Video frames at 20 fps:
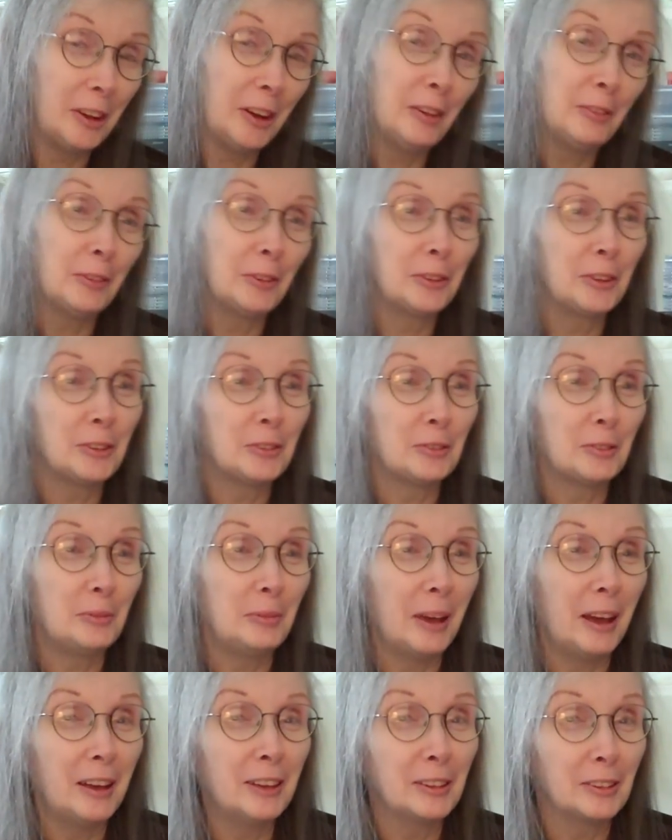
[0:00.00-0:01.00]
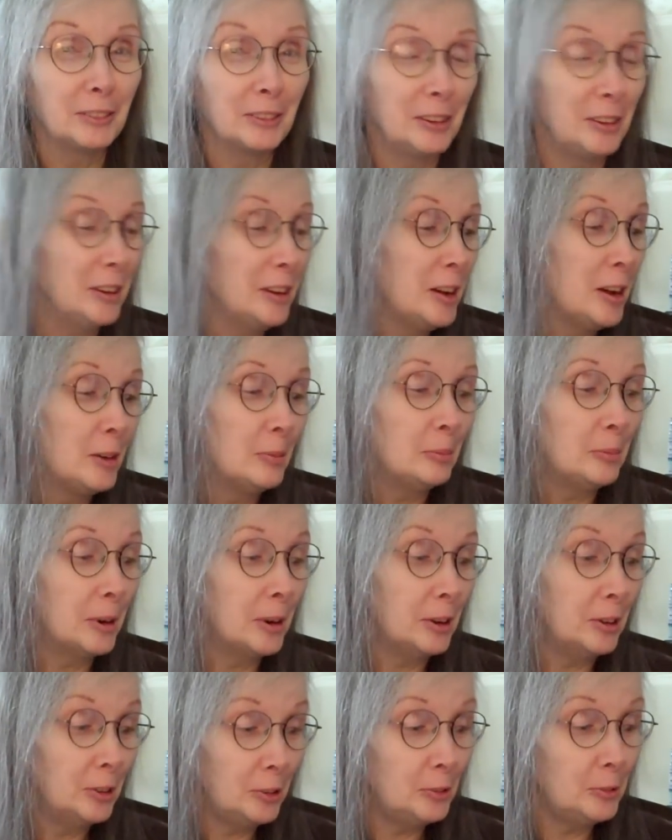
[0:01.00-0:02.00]
I wrote this for mandolin,
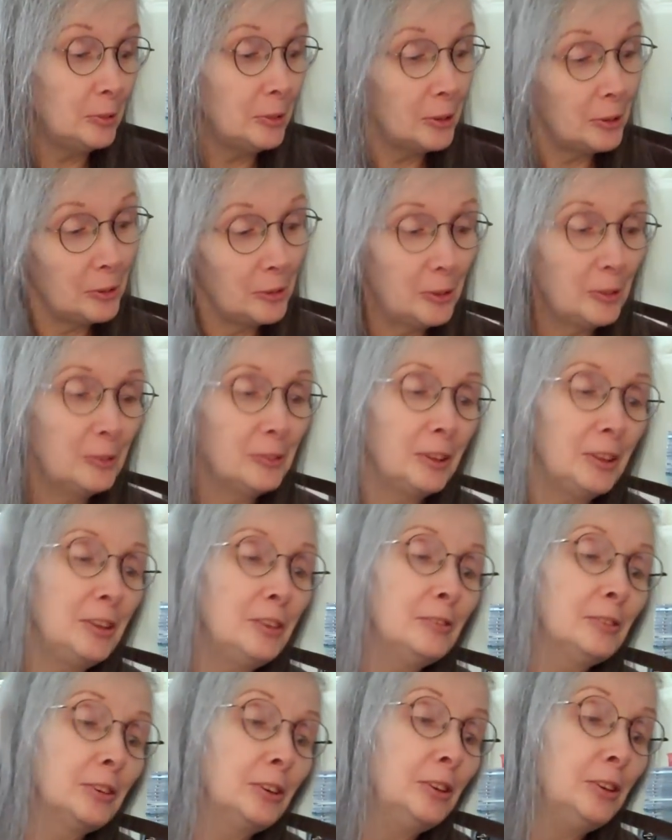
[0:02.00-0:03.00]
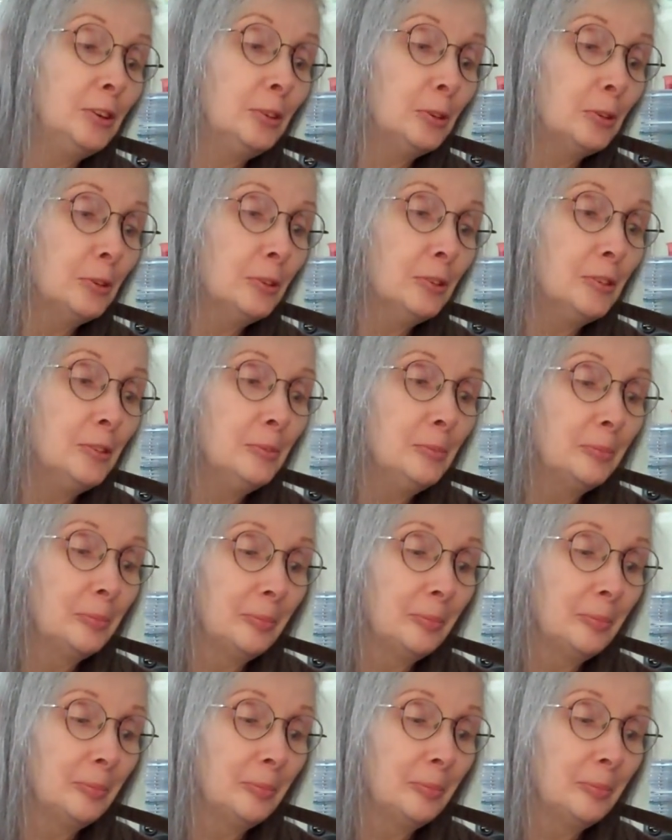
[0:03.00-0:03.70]
but you know the evil E chord?